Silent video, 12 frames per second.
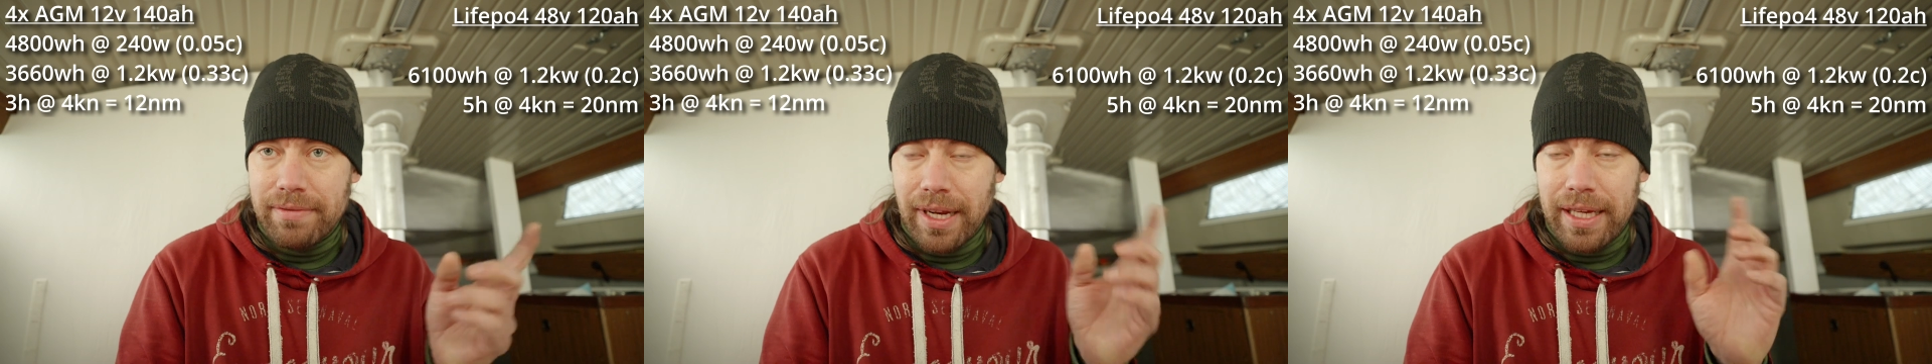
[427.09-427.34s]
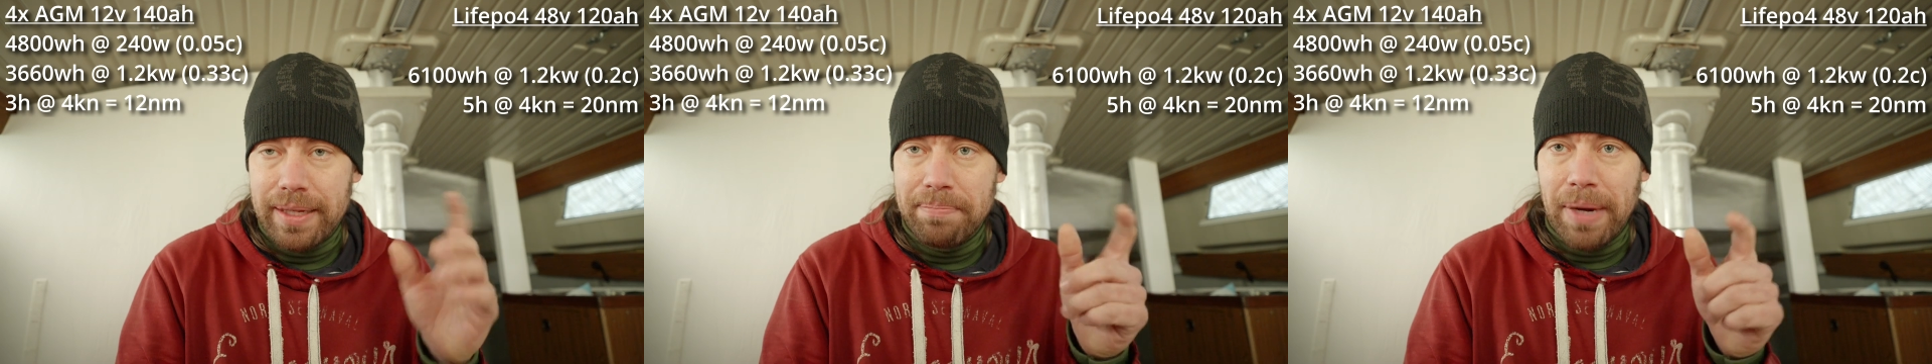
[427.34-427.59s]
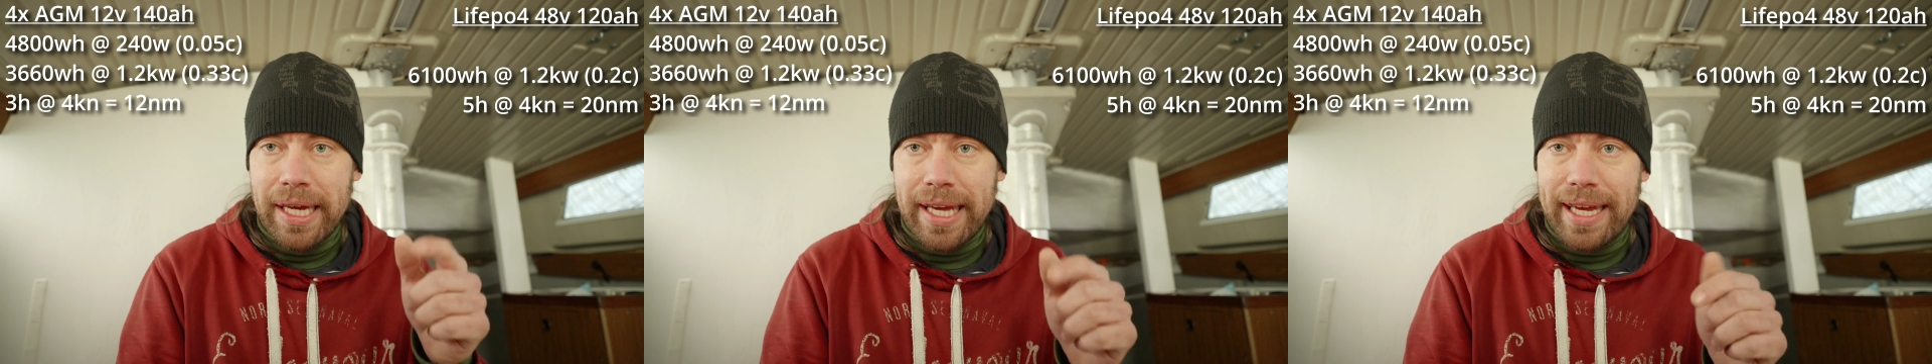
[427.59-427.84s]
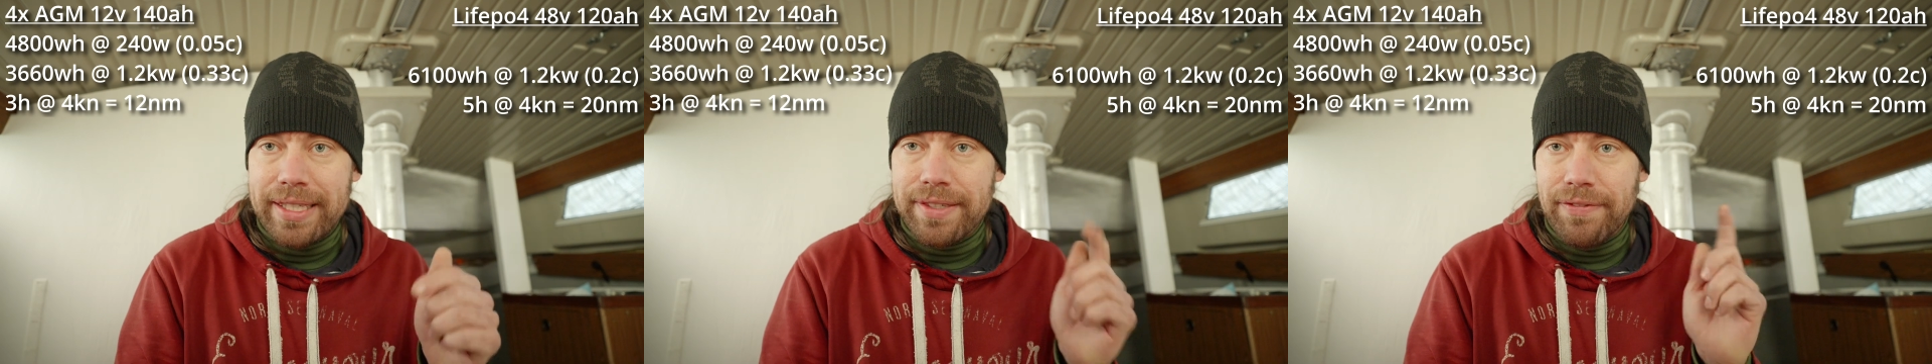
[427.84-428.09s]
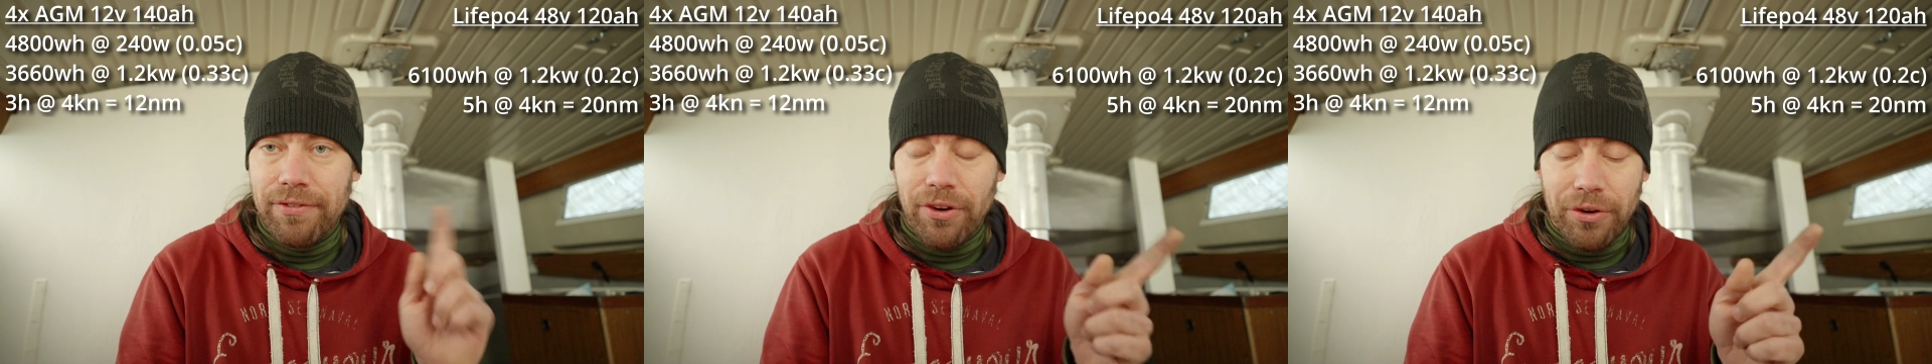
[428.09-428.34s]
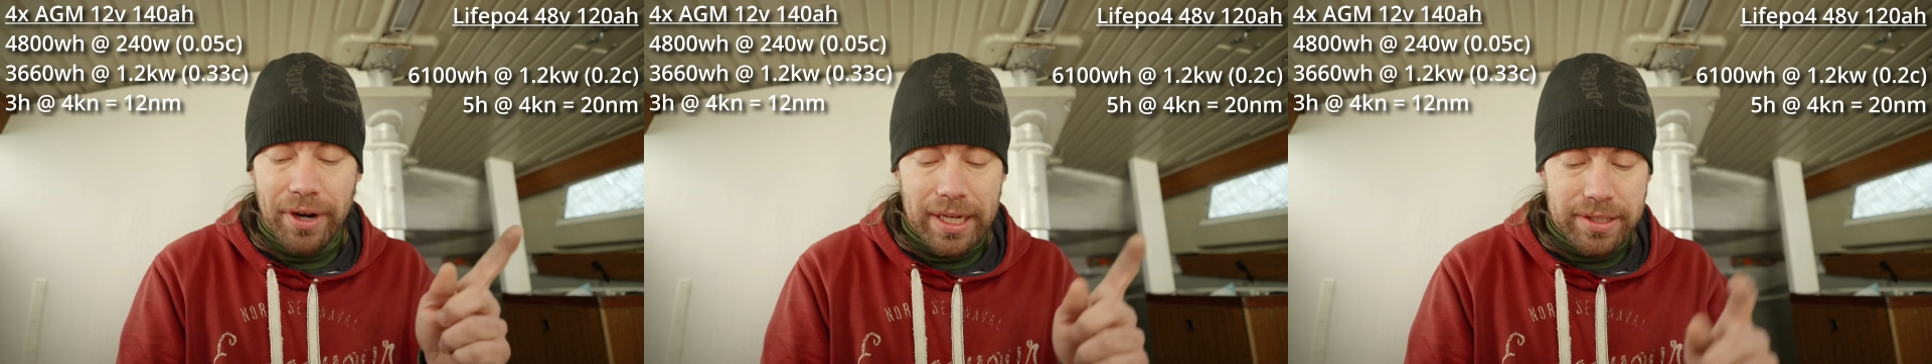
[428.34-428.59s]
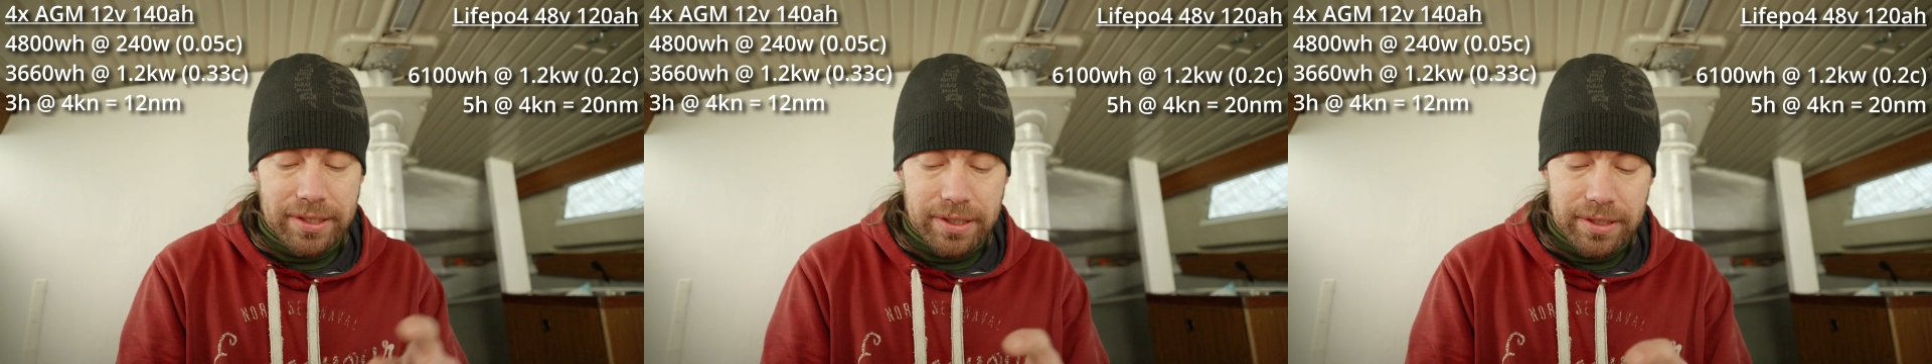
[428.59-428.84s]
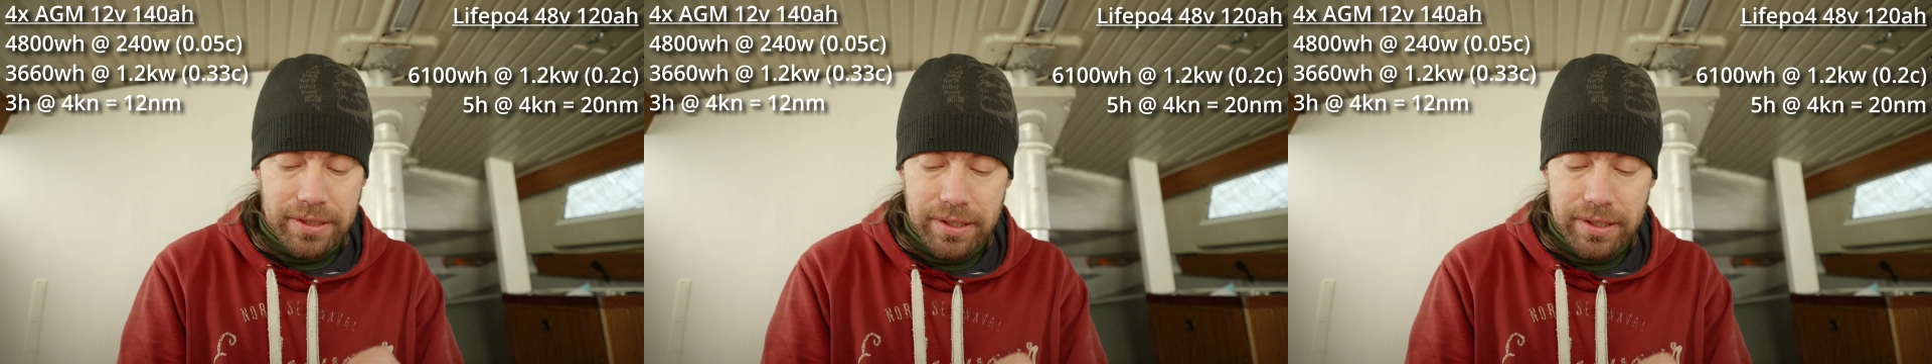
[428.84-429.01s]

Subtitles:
like in my case 4 knots,